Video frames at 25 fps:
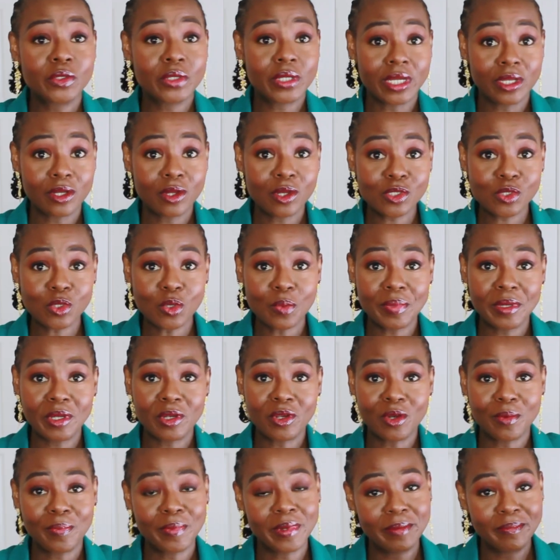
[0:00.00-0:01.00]
you can also pick
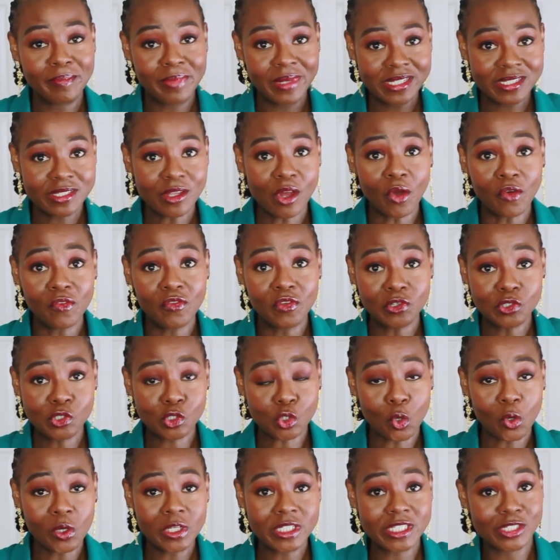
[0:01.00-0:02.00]
up a blazer of your
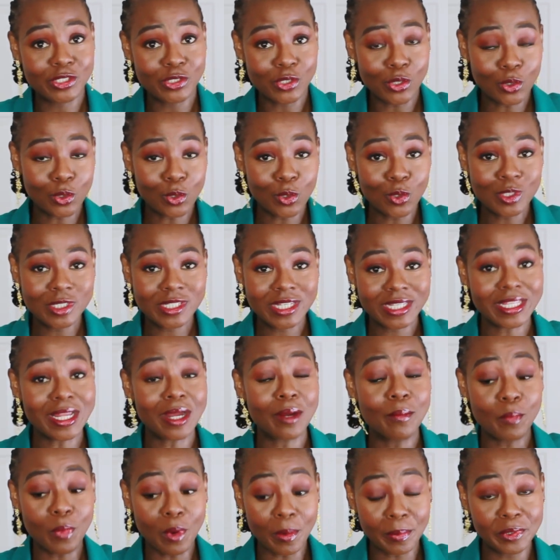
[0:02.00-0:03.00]
choice in your closet
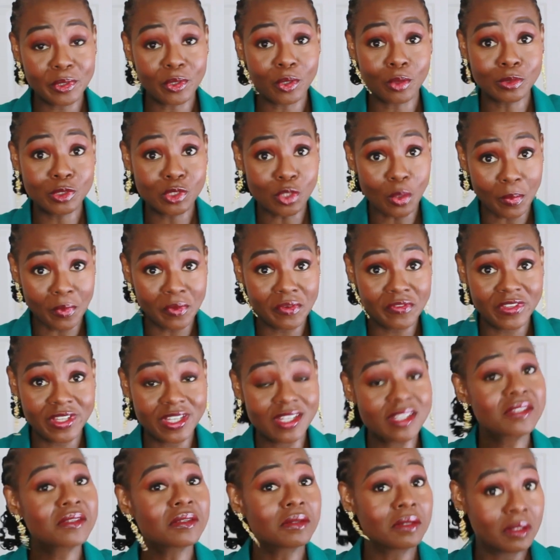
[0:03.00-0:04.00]
and pop it on top of
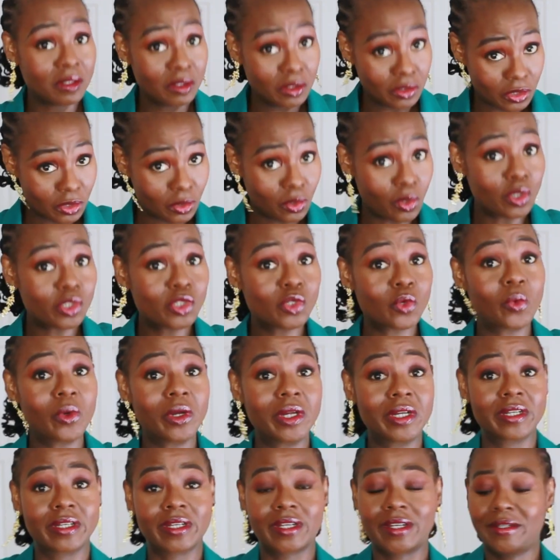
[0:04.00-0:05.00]
this to go to
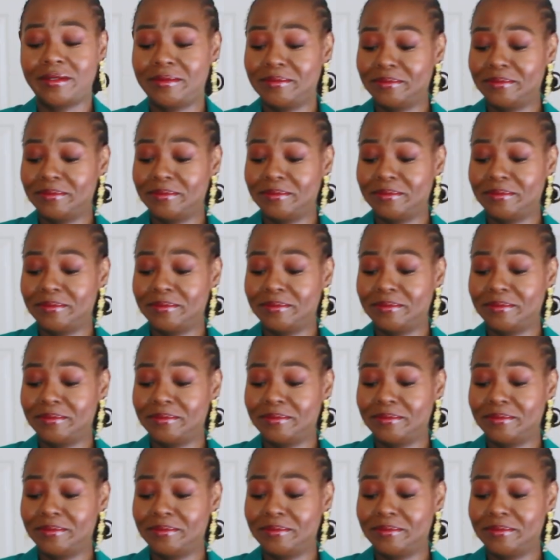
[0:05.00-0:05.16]
work.